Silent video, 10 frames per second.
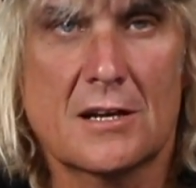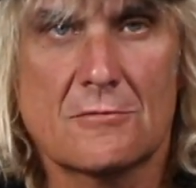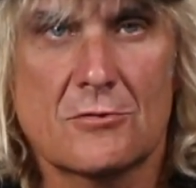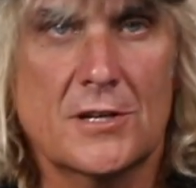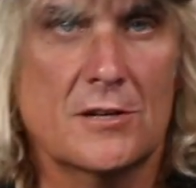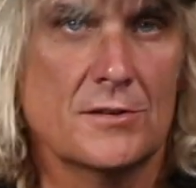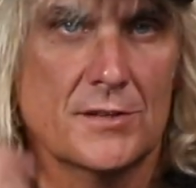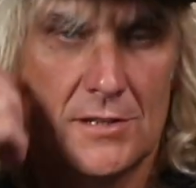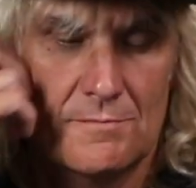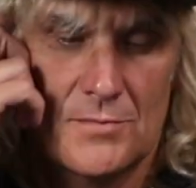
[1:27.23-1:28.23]
read on
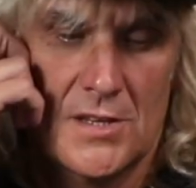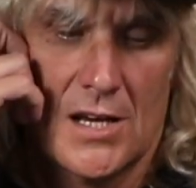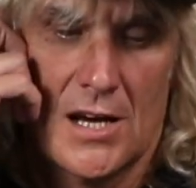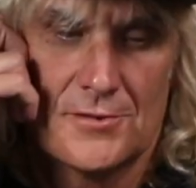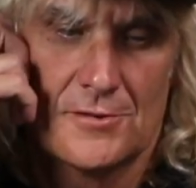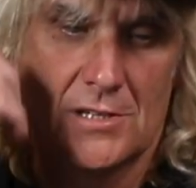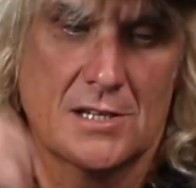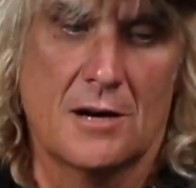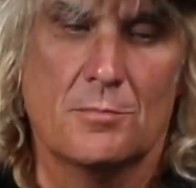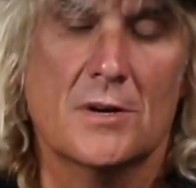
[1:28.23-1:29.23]
the R3
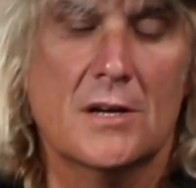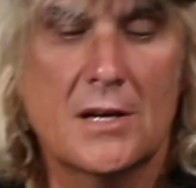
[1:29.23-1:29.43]
Cup.